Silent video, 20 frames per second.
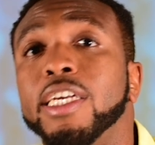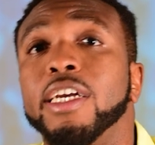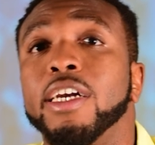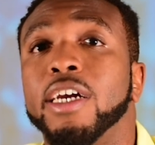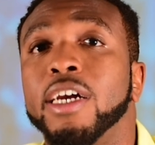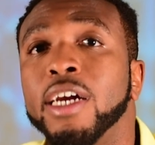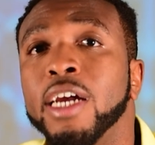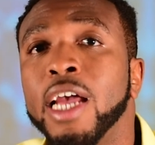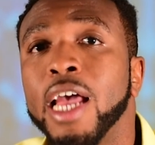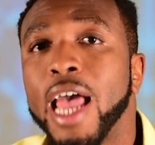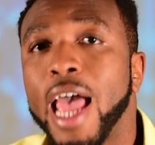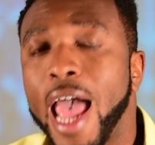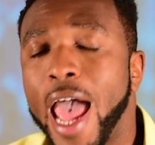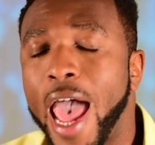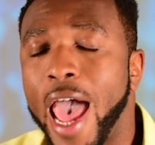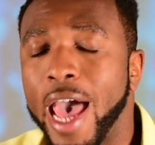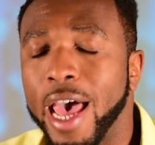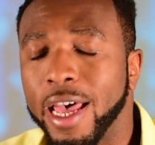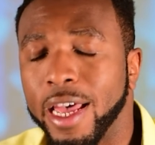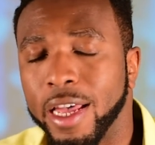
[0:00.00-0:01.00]
year
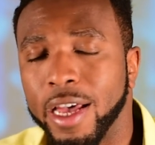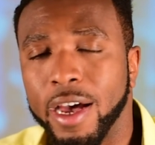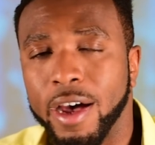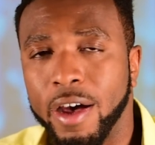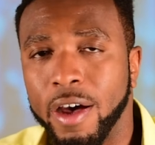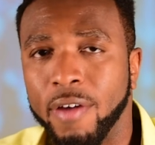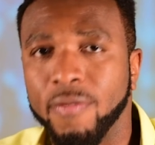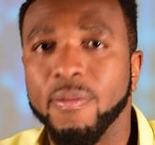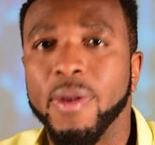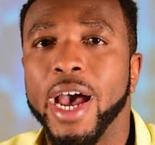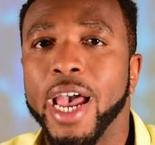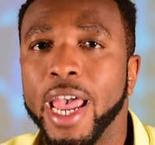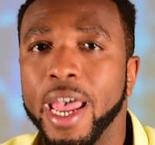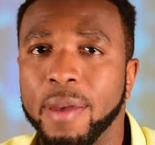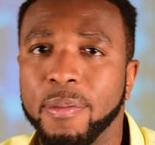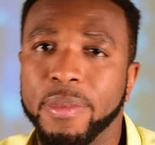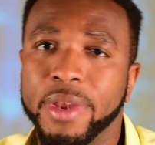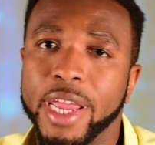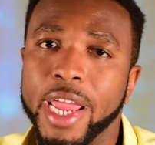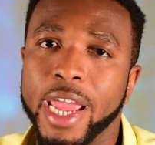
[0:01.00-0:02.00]
of my
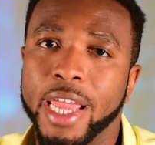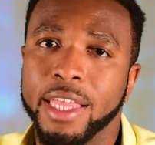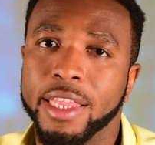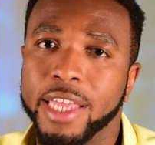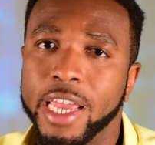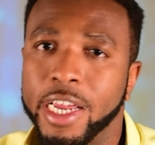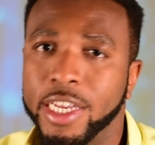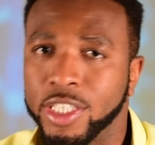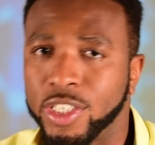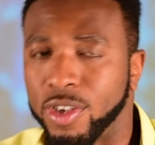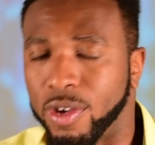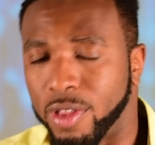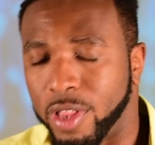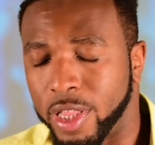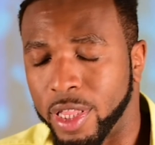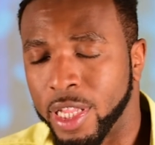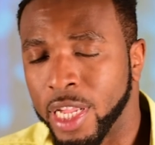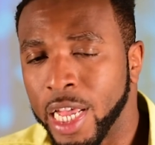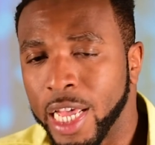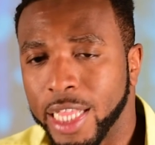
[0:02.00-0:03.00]
MBA there. So
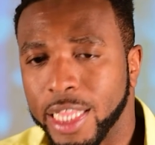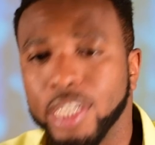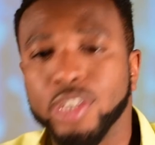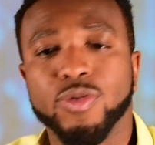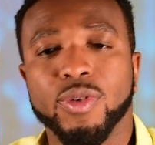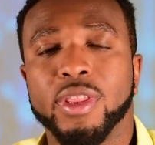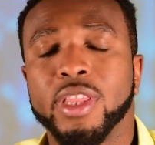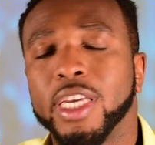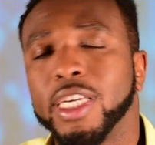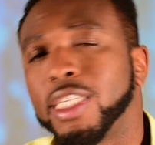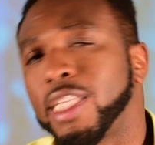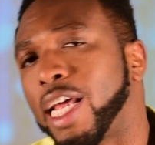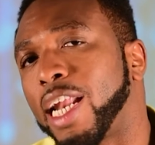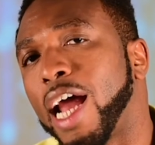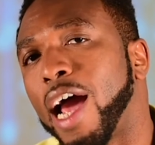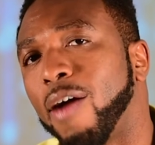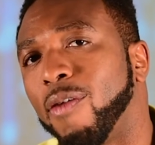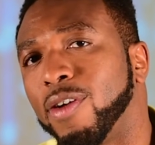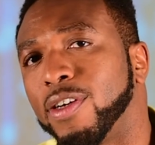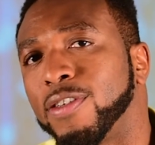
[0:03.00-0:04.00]
these were things that
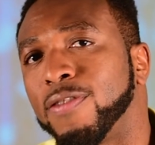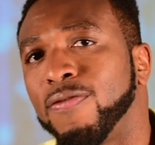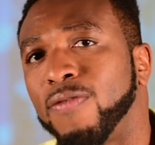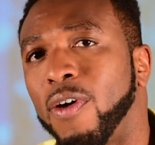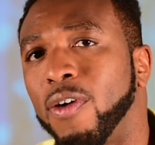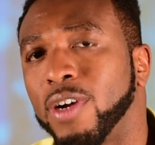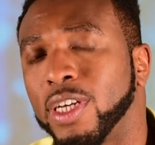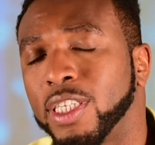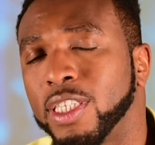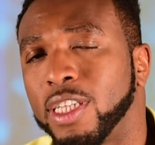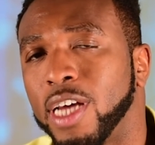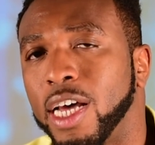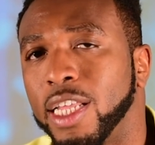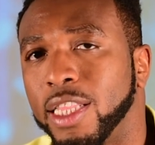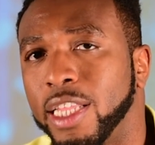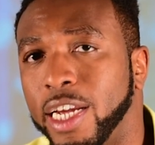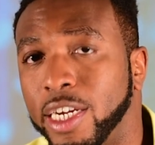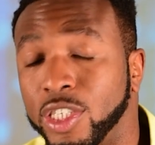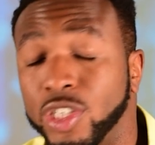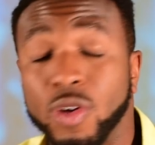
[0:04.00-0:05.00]
I was focused on
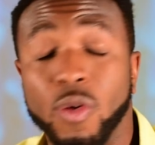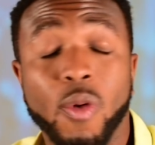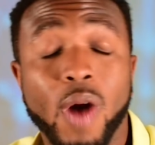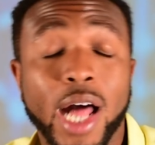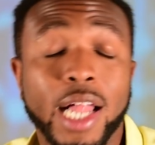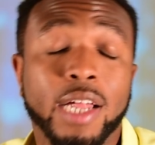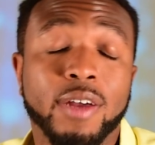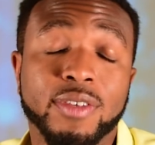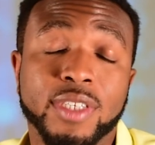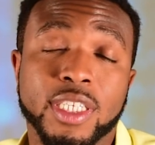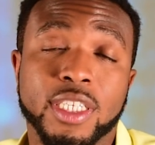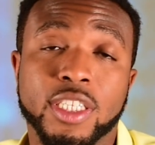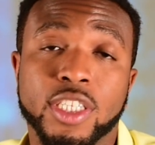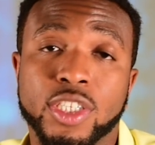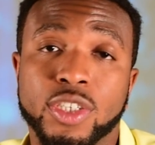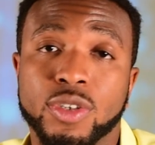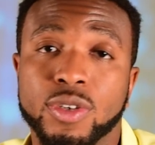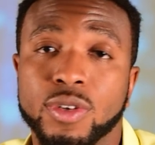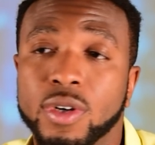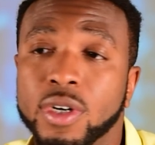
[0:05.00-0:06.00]
there. So while I was in
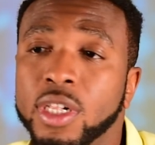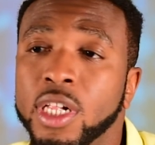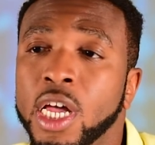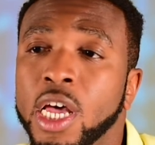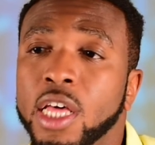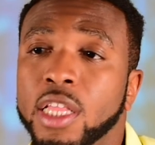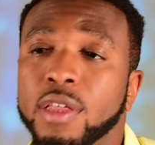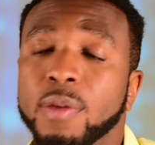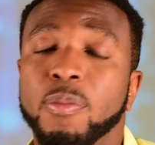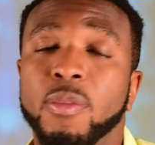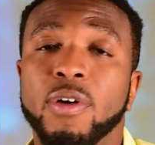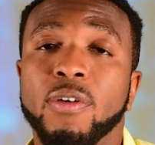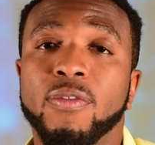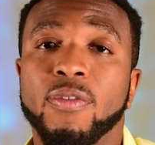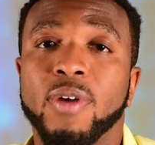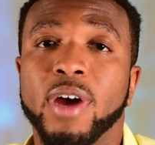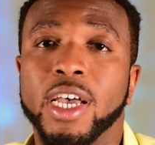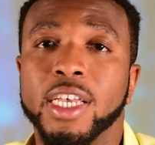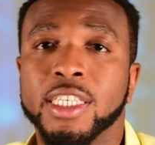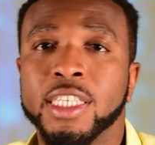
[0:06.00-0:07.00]
school, the move
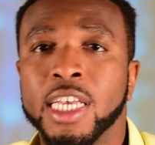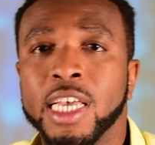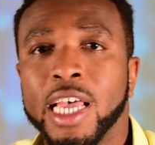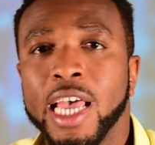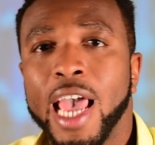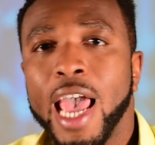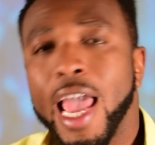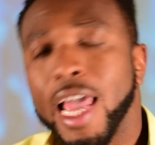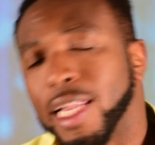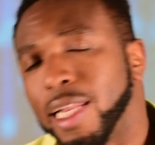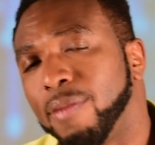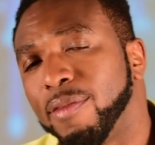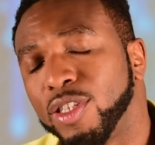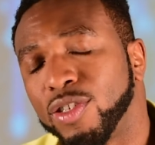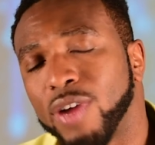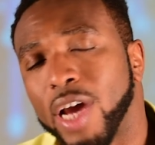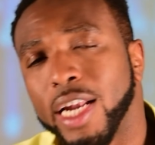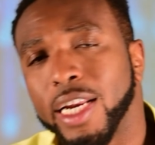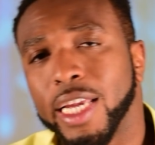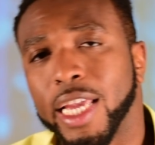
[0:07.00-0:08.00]
was, hey, let me
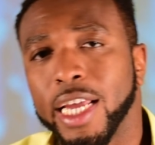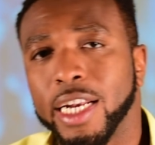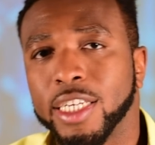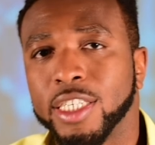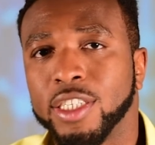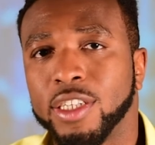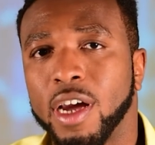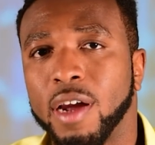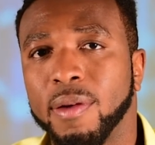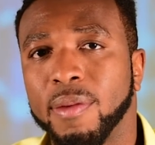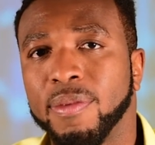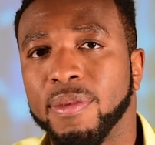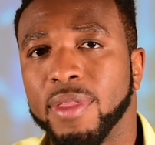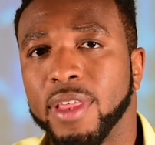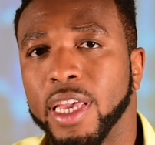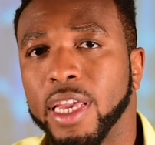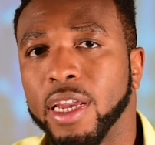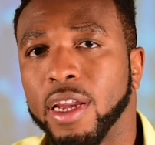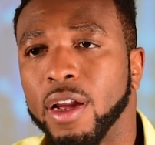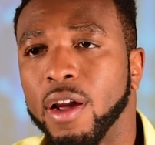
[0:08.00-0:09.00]
try to get a startup
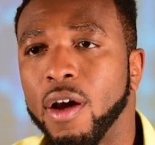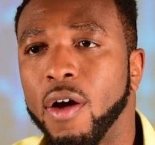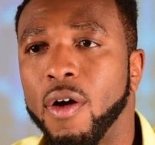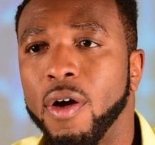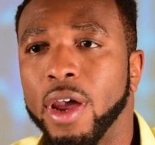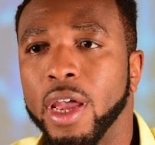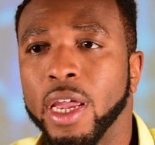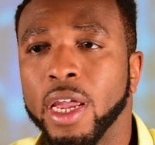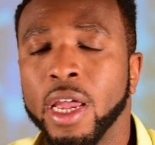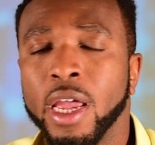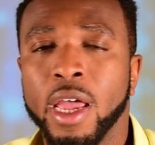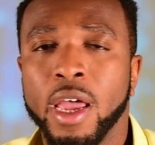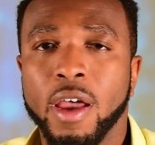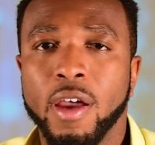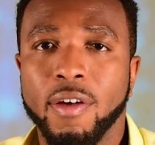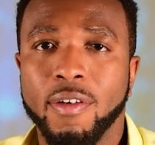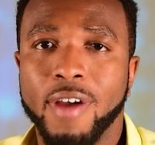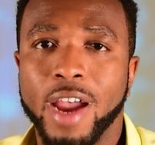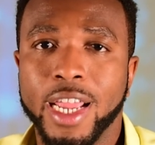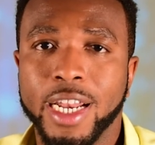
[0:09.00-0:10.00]
thing going
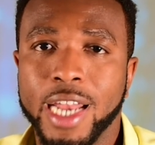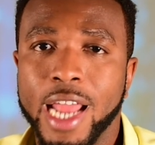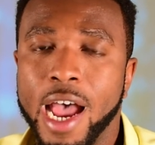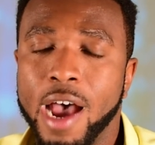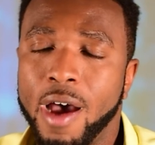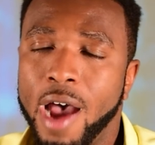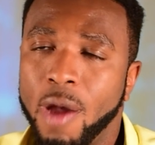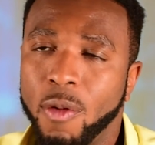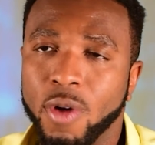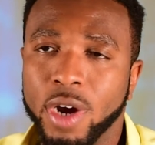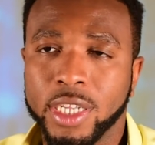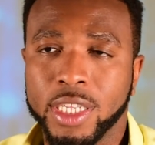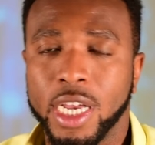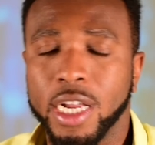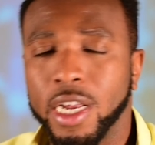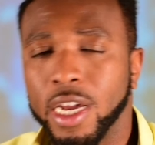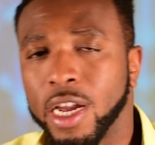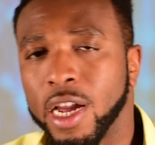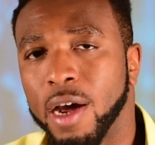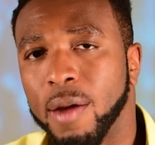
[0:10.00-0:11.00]
right now. I worked
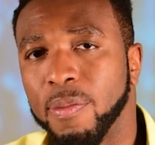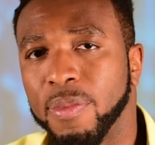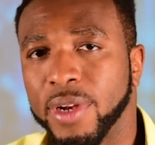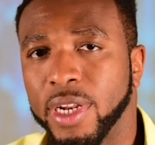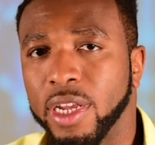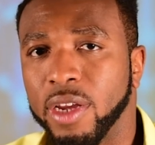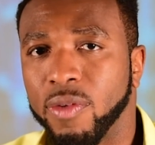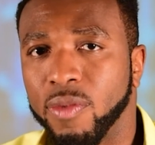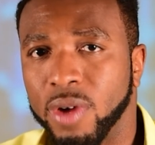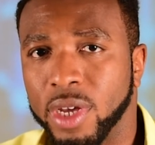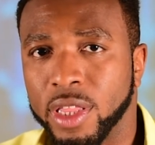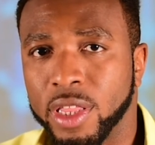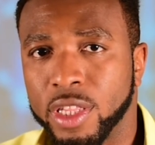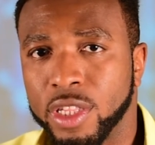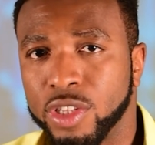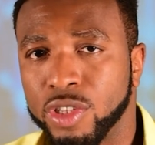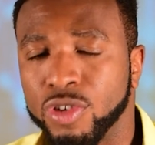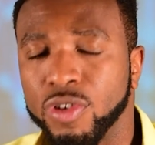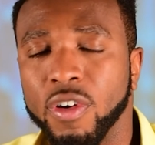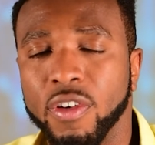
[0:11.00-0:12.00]
on a company
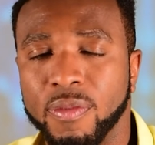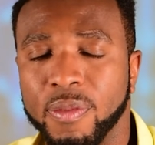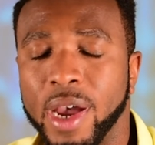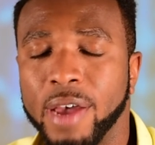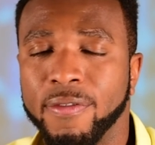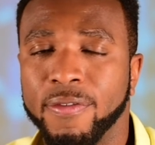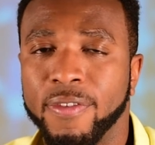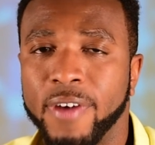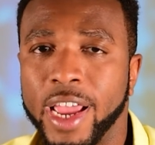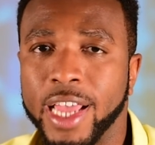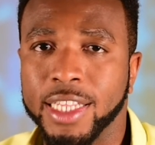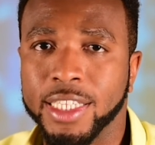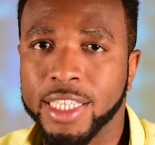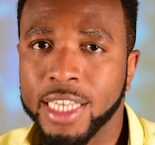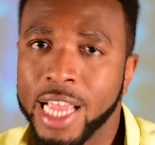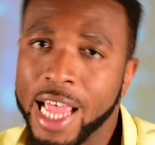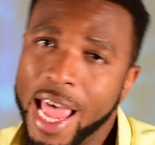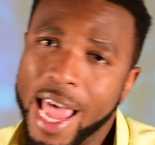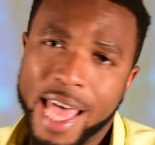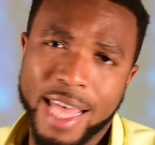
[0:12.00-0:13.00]
with two of my friends,
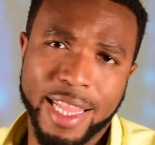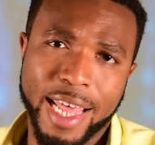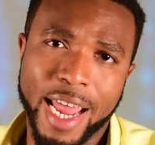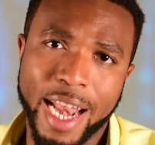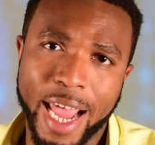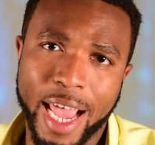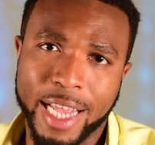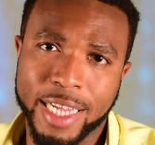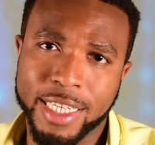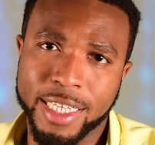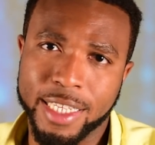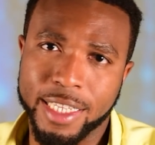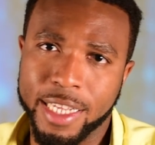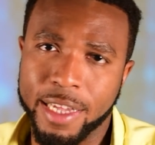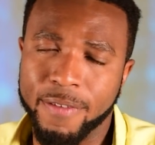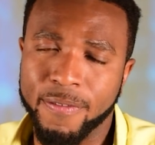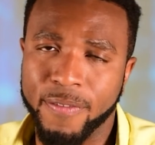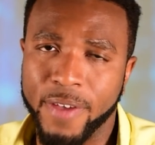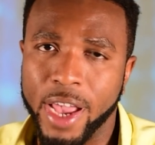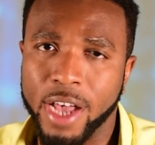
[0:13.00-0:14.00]
and that
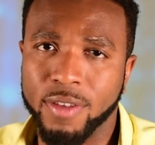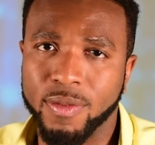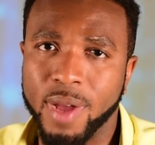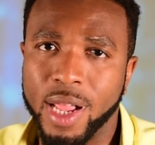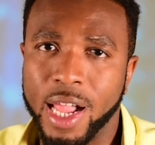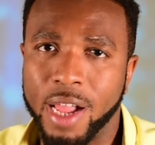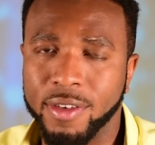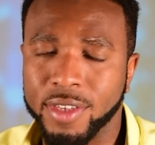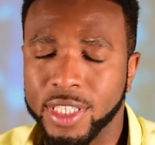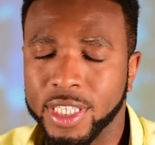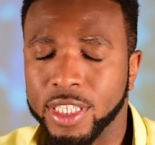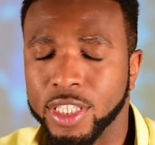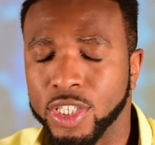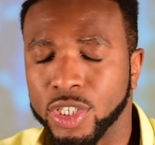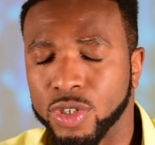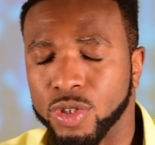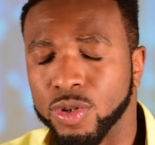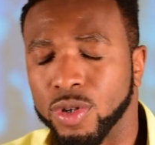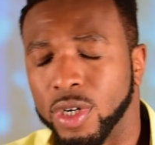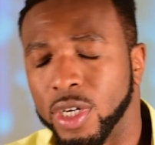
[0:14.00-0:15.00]
actually failed while I was in
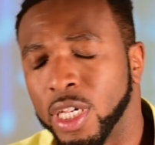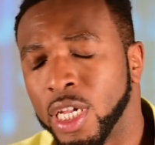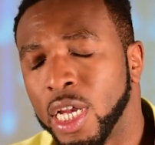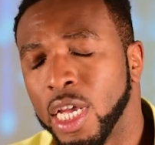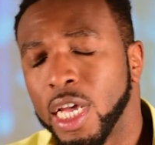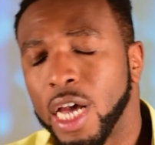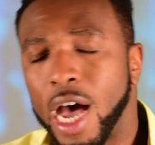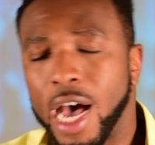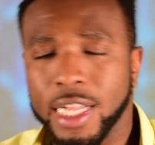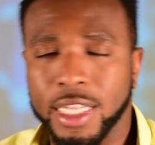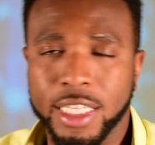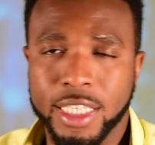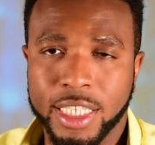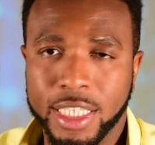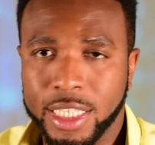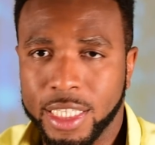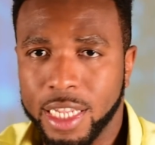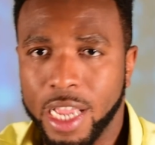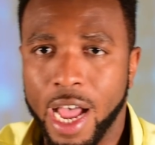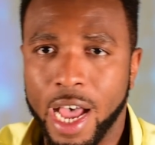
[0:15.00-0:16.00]
school. On
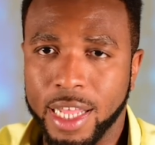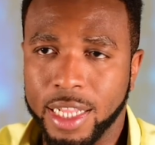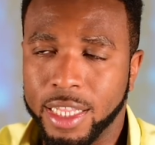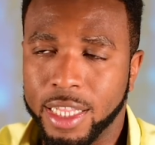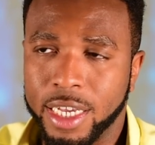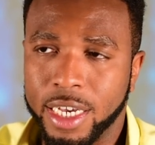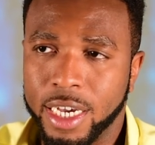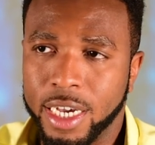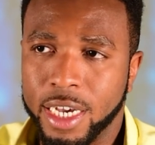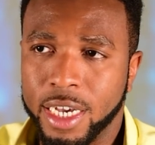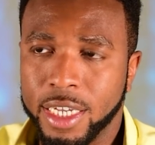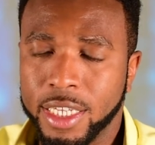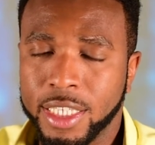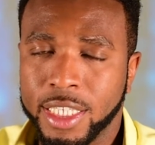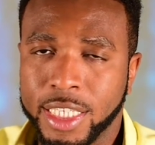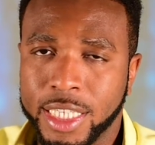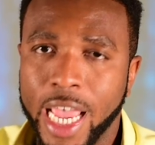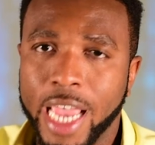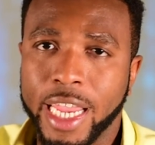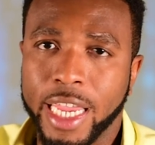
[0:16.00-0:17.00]
the
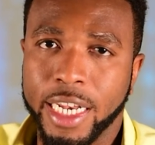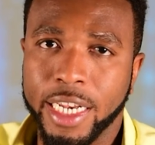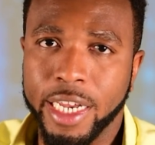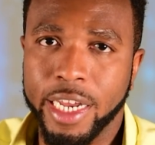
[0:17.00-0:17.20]
second